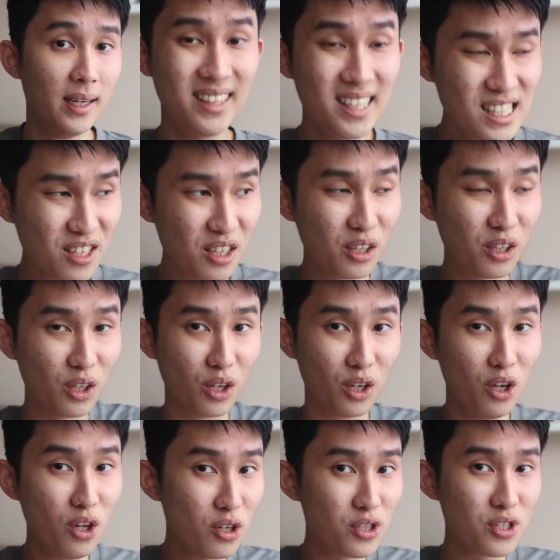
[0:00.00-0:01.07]
This
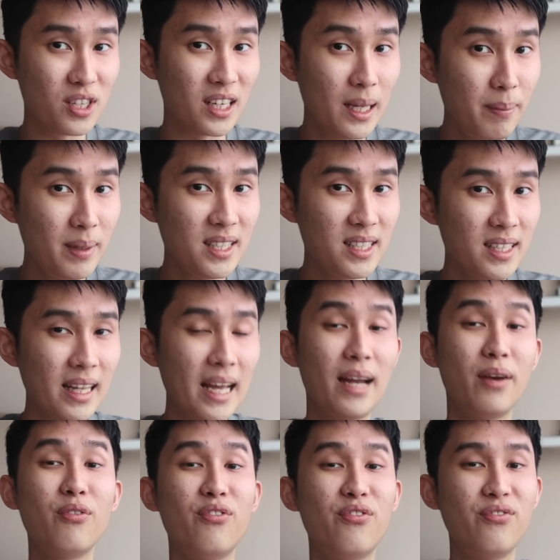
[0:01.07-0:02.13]
looks limited
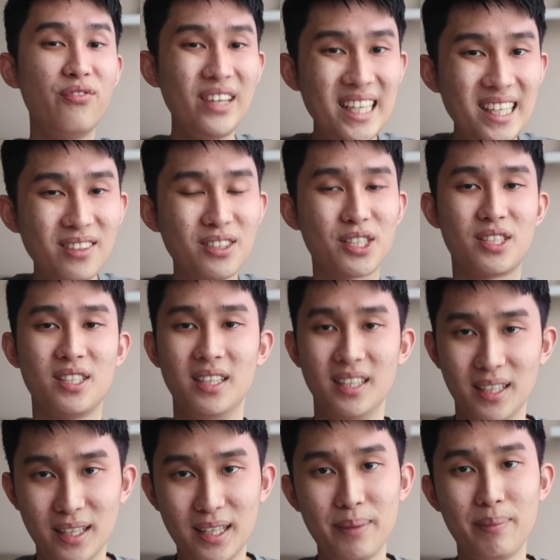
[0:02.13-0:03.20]
and feels
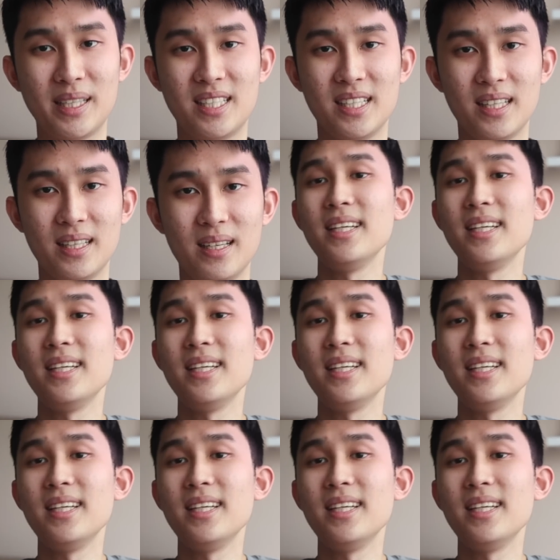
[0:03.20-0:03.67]
limited.